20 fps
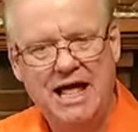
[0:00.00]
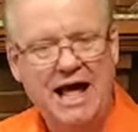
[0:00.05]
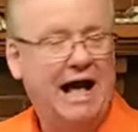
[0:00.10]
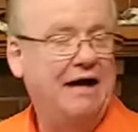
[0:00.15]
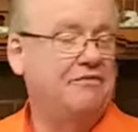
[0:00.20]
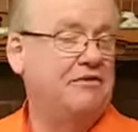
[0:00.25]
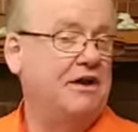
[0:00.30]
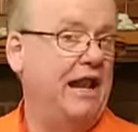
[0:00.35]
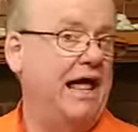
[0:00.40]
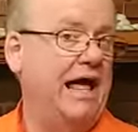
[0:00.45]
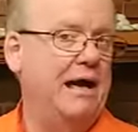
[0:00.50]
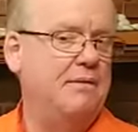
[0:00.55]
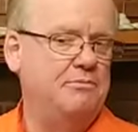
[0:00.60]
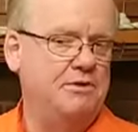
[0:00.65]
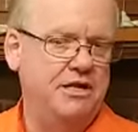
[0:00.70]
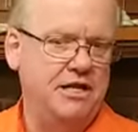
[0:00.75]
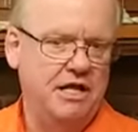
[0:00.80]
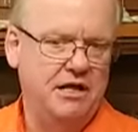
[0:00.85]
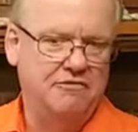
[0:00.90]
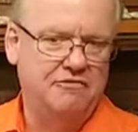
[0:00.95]
I've climbed
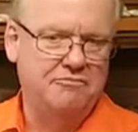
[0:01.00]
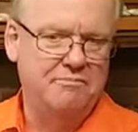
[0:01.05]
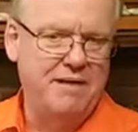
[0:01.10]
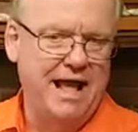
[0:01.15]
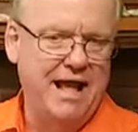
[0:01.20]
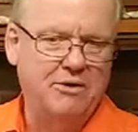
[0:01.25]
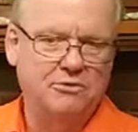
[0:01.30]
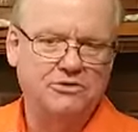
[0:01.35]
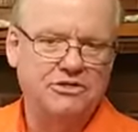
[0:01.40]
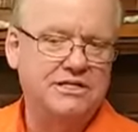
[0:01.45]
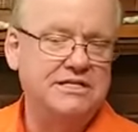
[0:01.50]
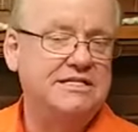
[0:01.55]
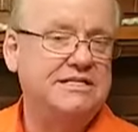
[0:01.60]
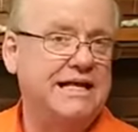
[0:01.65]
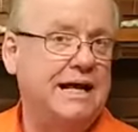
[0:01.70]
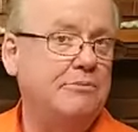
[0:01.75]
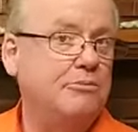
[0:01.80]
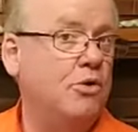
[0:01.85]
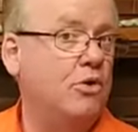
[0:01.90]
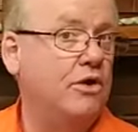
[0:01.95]
enough mountains,
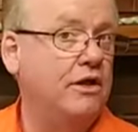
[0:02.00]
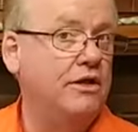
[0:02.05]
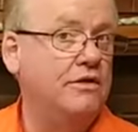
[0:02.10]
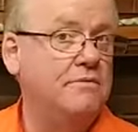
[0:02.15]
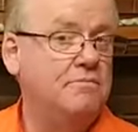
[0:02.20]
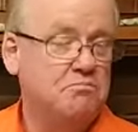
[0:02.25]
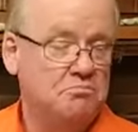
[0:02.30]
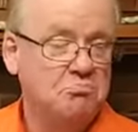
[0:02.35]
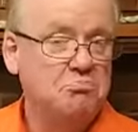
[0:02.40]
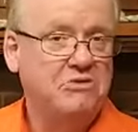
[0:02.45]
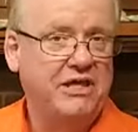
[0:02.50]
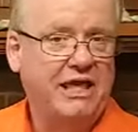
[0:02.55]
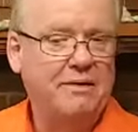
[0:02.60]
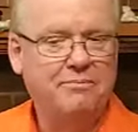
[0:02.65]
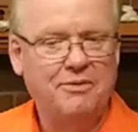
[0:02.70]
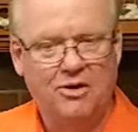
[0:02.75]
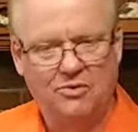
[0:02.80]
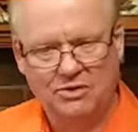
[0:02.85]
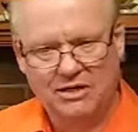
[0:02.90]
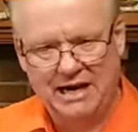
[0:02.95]
I'm going to keep
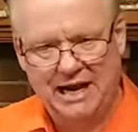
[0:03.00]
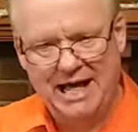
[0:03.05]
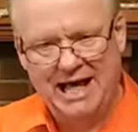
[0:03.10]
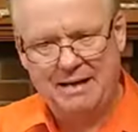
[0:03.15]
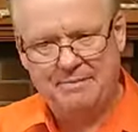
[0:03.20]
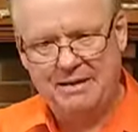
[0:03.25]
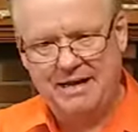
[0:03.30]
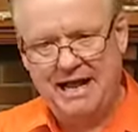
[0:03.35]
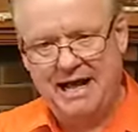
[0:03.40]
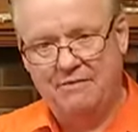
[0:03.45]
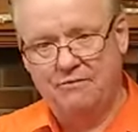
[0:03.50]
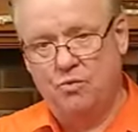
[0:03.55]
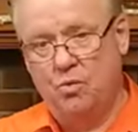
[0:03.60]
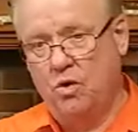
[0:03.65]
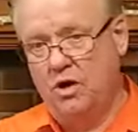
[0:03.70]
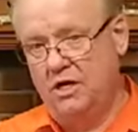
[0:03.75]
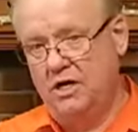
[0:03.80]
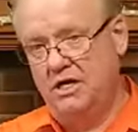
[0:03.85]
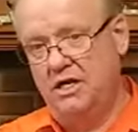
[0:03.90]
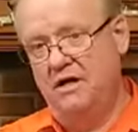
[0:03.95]
on climbing. I've
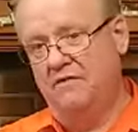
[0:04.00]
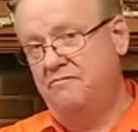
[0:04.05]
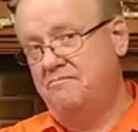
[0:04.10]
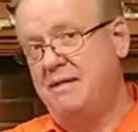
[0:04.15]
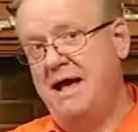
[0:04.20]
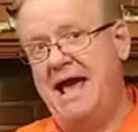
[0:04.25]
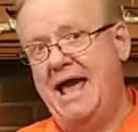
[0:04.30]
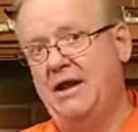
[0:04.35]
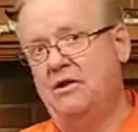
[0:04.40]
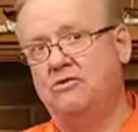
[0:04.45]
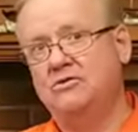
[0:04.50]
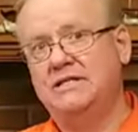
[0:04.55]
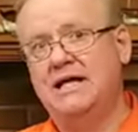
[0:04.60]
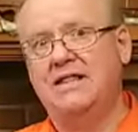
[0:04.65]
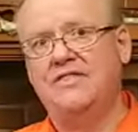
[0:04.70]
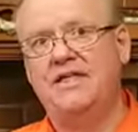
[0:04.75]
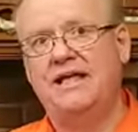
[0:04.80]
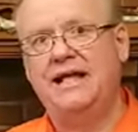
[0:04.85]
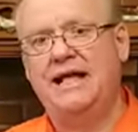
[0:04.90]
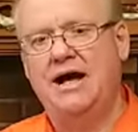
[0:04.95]
won enough battles, I
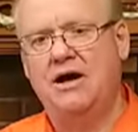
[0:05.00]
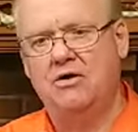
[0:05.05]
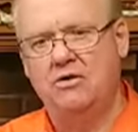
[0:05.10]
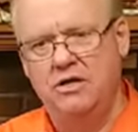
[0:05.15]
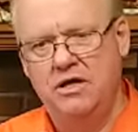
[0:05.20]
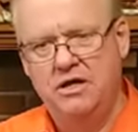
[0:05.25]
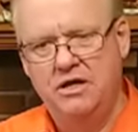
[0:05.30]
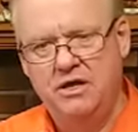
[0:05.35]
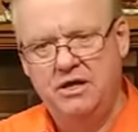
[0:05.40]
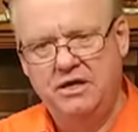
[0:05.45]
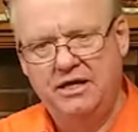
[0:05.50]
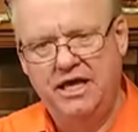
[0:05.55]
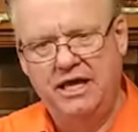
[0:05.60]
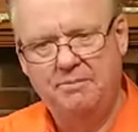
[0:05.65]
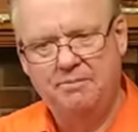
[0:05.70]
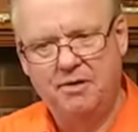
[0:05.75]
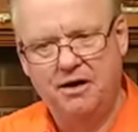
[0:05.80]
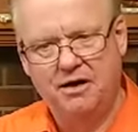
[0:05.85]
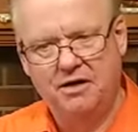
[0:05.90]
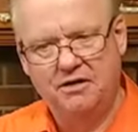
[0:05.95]
think I'll
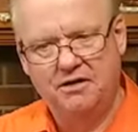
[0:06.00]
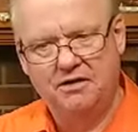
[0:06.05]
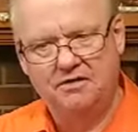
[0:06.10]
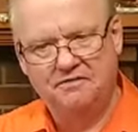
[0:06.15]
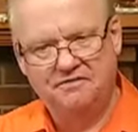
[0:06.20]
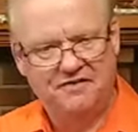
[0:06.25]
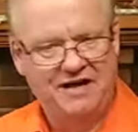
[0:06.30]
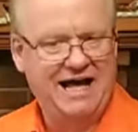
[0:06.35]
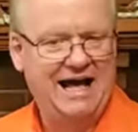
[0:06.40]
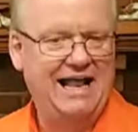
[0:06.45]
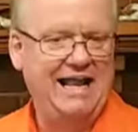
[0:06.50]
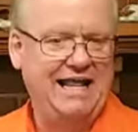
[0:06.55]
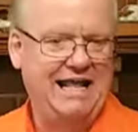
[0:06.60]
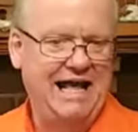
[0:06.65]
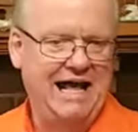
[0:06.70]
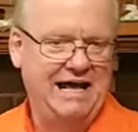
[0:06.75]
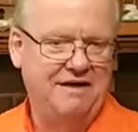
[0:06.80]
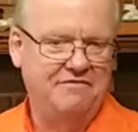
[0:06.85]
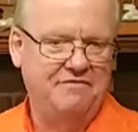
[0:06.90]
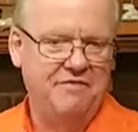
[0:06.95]
keep on fighting.
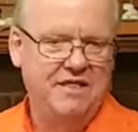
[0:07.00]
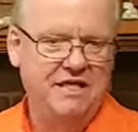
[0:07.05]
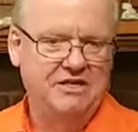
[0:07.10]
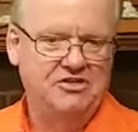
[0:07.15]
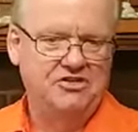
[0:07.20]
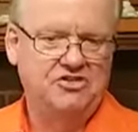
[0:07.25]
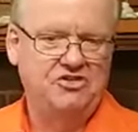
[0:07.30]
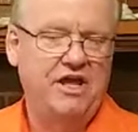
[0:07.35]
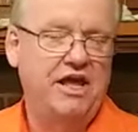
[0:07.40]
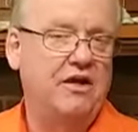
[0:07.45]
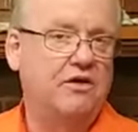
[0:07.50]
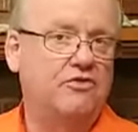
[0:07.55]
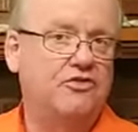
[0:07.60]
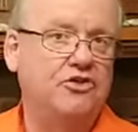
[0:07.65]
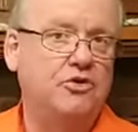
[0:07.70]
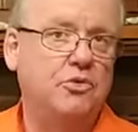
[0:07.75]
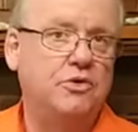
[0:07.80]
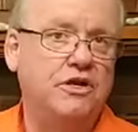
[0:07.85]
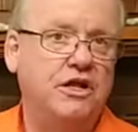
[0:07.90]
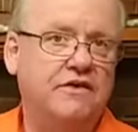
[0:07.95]
I've sailed
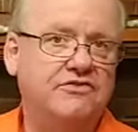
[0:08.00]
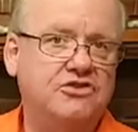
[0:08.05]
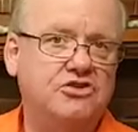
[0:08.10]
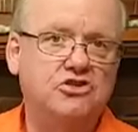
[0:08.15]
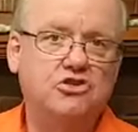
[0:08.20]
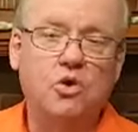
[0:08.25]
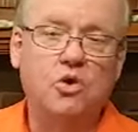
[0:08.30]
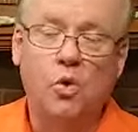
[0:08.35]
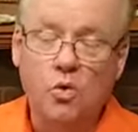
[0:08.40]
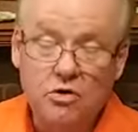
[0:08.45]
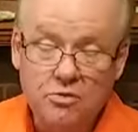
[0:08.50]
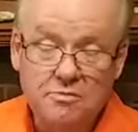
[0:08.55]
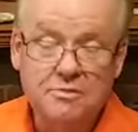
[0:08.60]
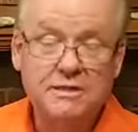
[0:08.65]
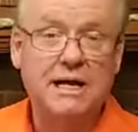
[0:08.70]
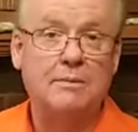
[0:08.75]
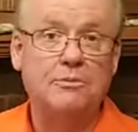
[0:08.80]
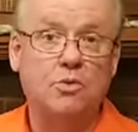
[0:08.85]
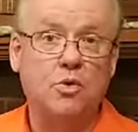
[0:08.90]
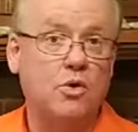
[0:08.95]
through enough storms,
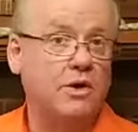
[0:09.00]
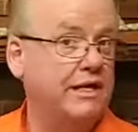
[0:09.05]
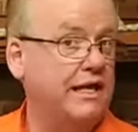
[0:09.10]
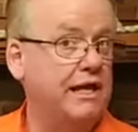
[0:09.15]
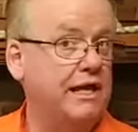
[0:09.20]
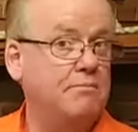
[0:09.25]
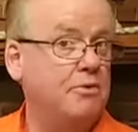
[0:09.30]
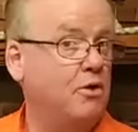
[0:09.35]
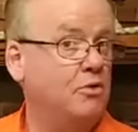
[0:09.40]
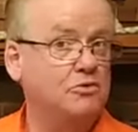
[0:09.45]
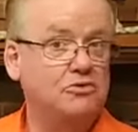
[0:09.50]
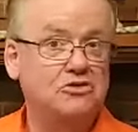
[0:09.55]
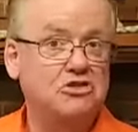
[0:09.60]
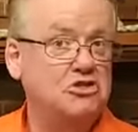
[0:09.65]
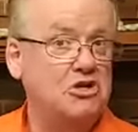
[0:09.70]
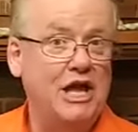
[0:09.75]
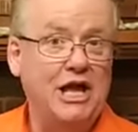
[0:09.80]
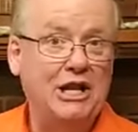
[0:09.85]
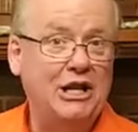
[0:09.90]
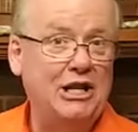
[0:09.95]
I'm going to keep on
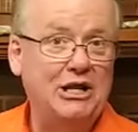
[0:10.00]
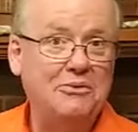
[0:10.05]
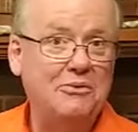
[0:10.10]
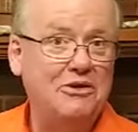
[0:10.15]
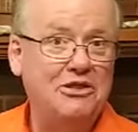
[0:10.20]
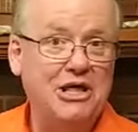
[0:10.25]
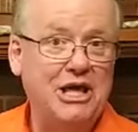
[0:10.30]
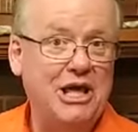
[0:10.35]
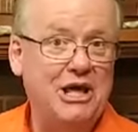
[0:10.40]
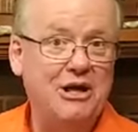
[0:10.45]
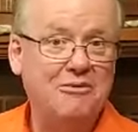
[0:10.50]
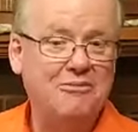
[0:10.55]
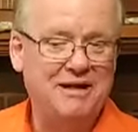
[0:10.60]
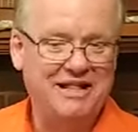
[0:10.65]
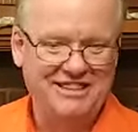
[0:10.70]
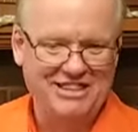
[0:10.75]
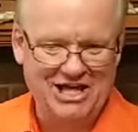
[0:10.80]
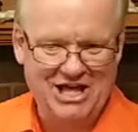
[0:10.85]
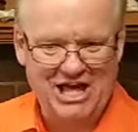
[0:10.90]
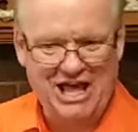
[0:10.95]
sailing with Him
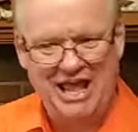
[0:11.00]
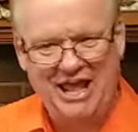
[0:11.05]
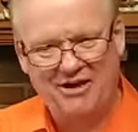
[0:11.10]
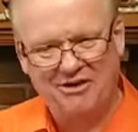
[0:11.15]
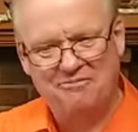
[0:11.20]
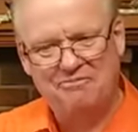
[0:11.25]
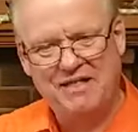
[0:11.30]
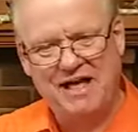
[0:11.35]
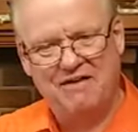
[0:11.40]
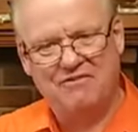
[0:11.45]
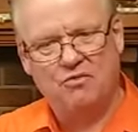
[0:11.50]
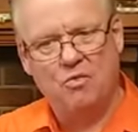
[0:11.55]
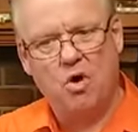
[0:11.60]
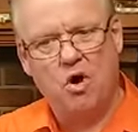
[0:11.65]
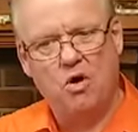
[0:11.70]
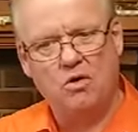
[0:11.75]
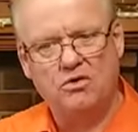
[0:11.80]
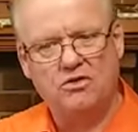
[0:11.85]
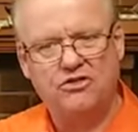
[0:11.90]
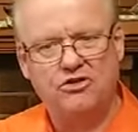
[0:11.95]
at the helm. I've
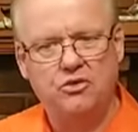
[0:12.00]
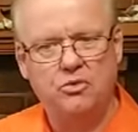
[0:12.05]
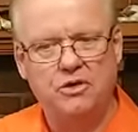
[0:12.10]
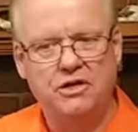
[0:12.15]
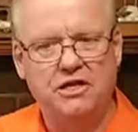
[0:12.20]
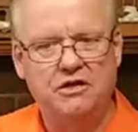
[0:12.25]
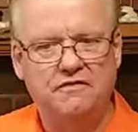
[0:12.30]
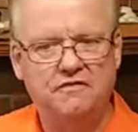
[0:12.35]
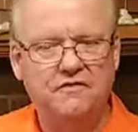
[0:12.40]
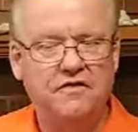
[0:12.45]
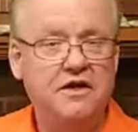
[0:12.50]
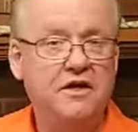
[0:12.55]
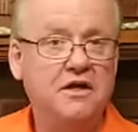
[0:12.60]
walked through enough